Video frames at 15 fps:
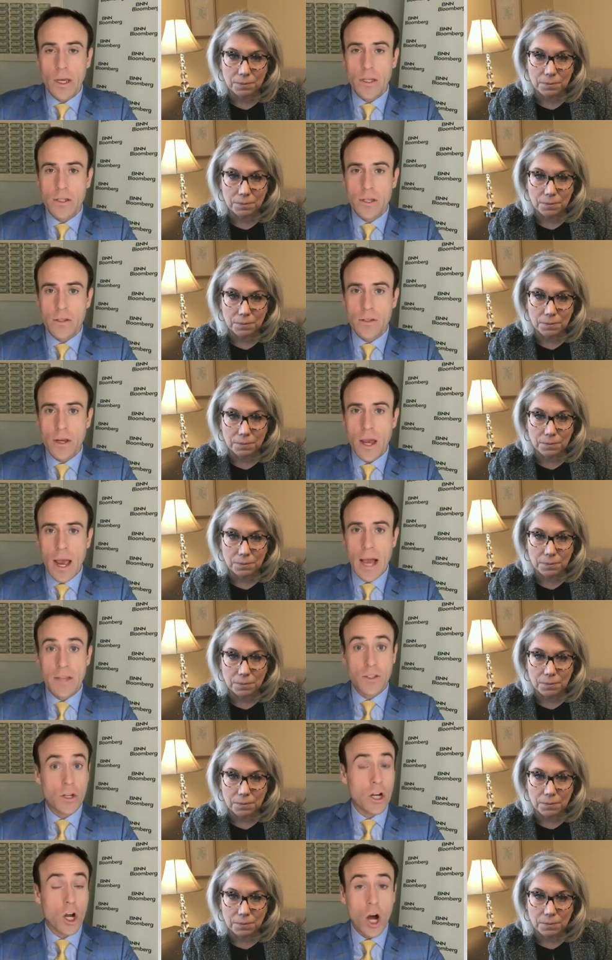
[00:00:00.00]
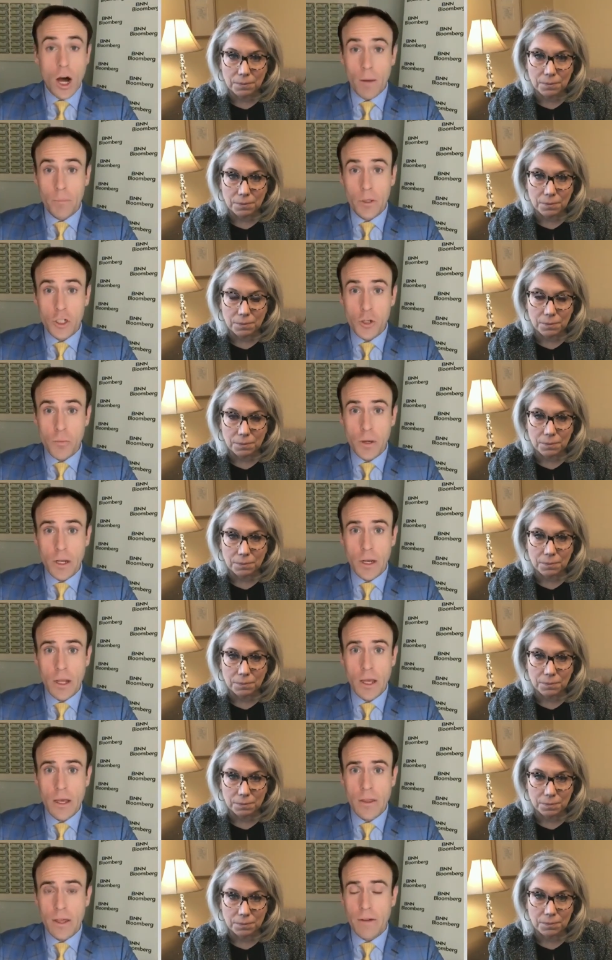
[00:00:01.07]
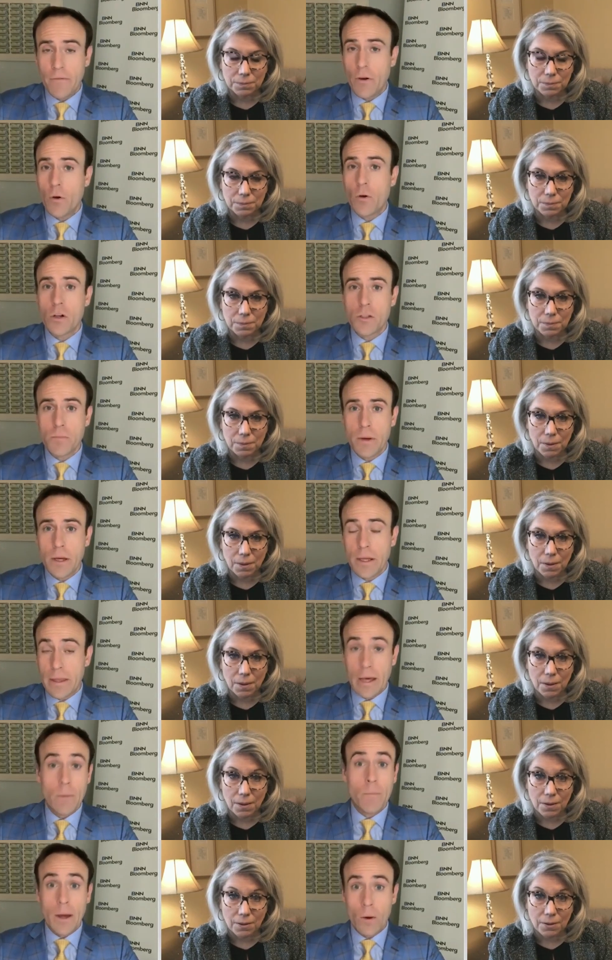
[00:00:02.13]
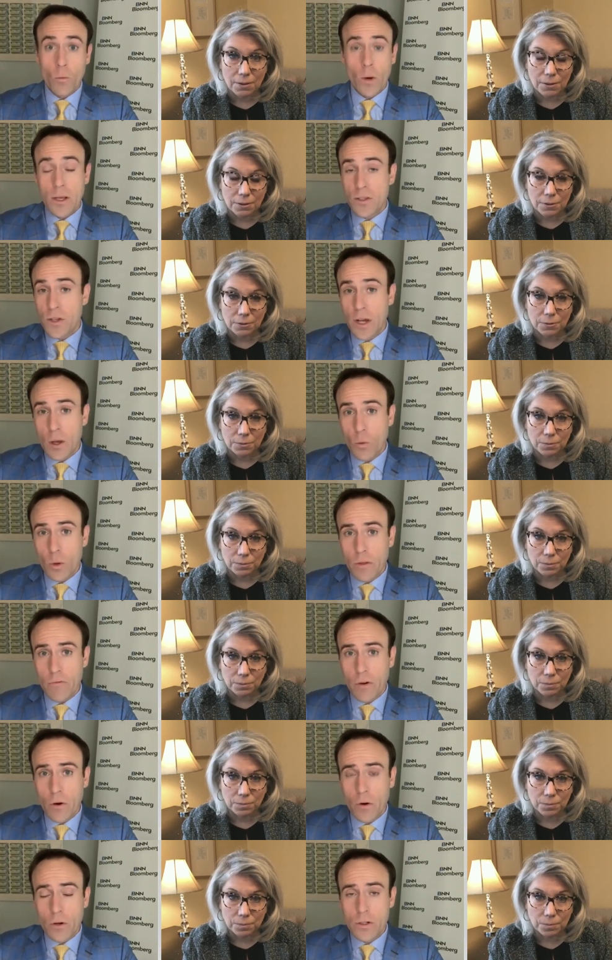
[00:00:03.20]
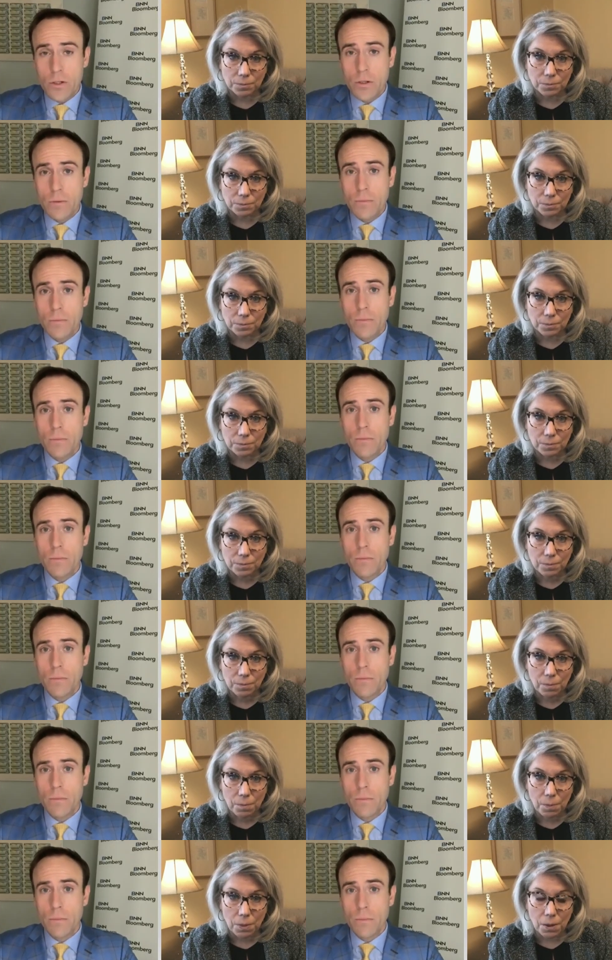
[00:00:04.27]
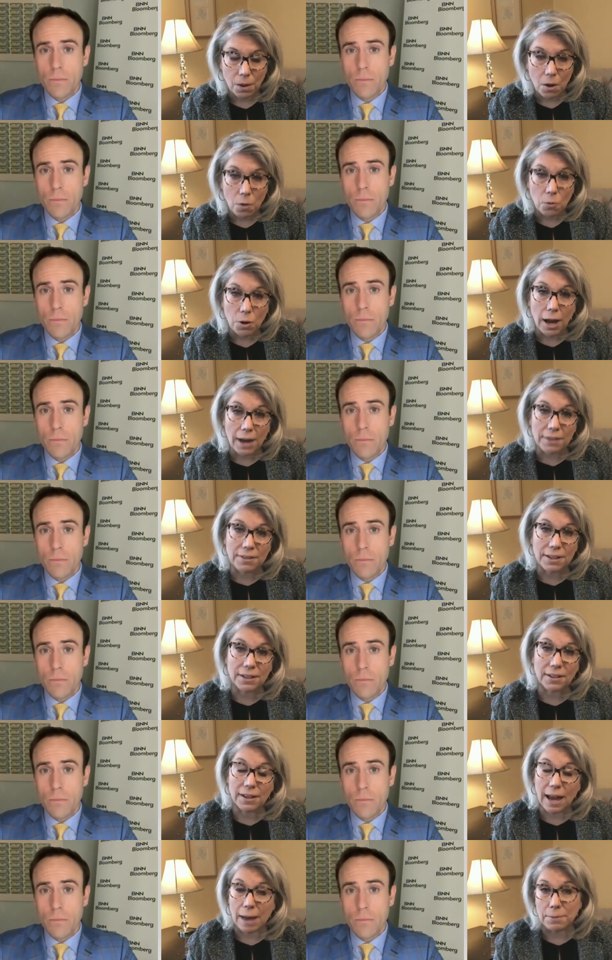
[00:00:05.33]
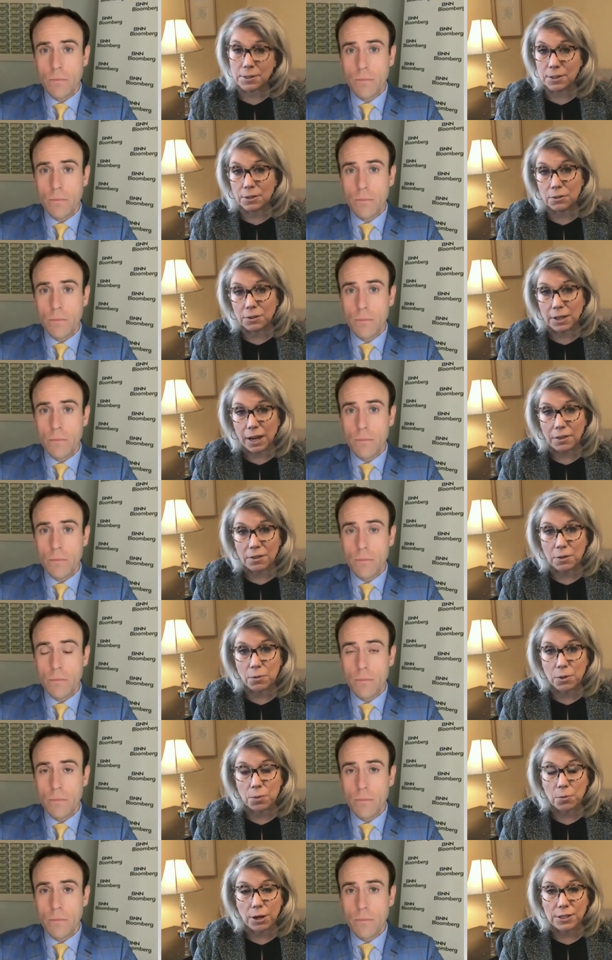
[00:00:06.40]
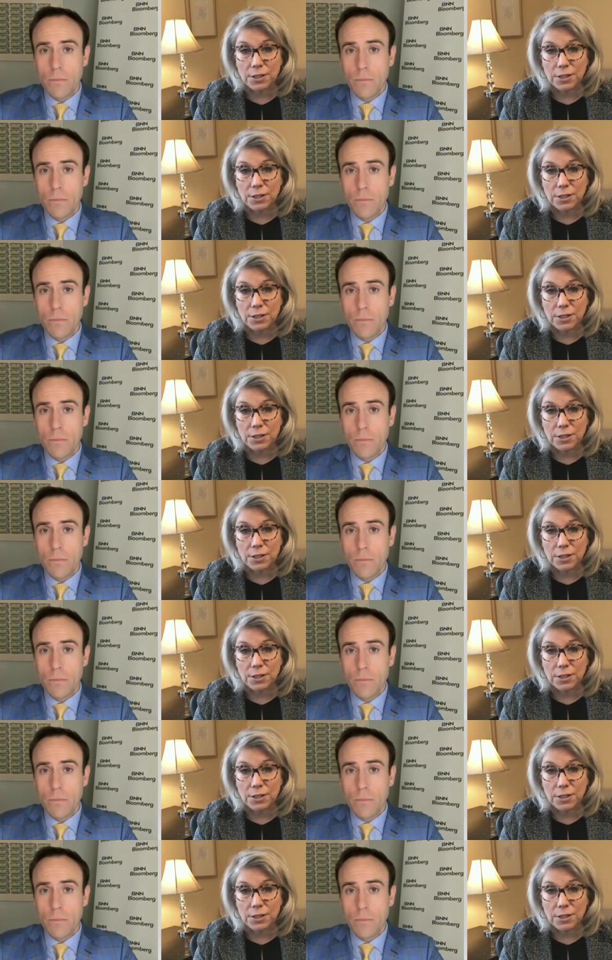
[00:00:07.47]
Speaker 1: weeks as, as an accomplishment that voters might, that might resonate with voters?
Speaker 2: Well, I think absolutely. I think what the